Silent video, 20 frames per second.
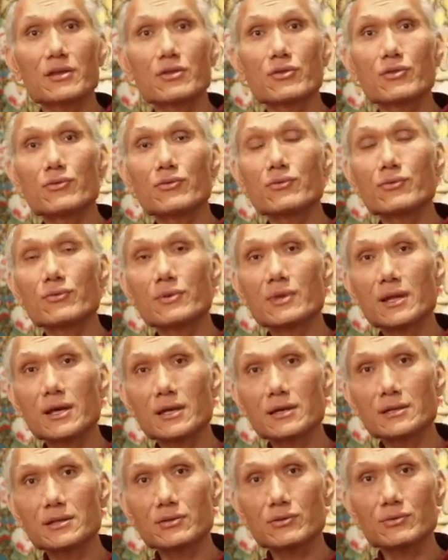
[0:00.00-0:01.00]
and through
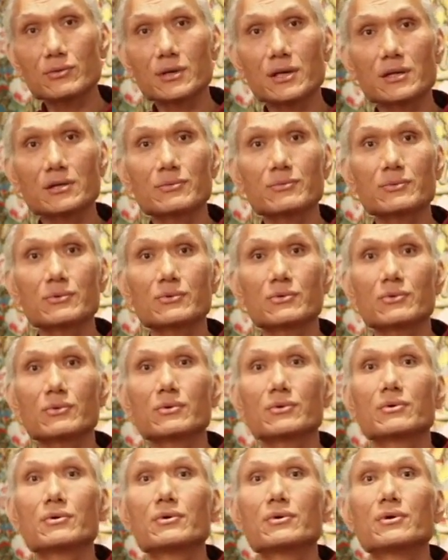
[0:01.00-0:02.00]
that you kind of
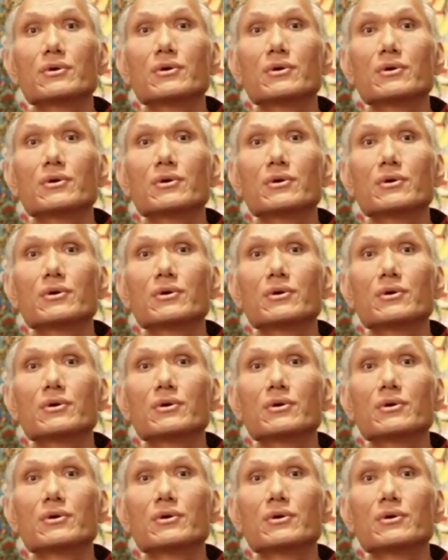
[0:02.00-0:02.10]
grow.